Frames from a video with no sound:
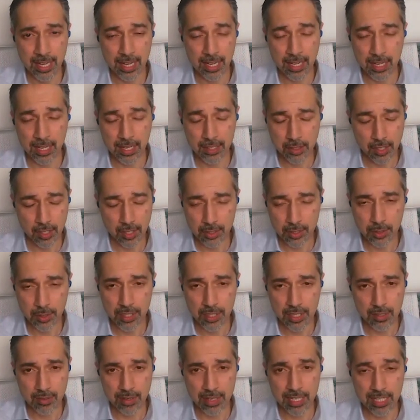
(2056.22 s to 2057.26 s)
To
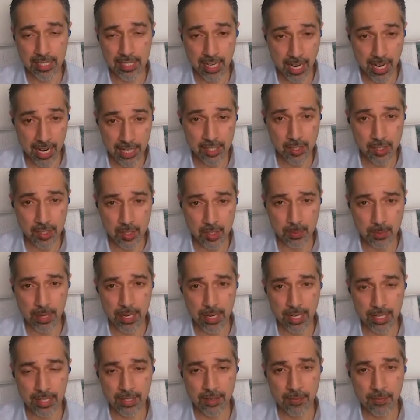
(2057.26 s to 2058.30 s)
the Israelis. I
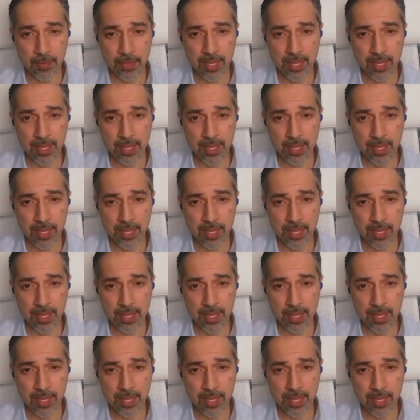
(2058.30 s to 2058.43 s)
suspect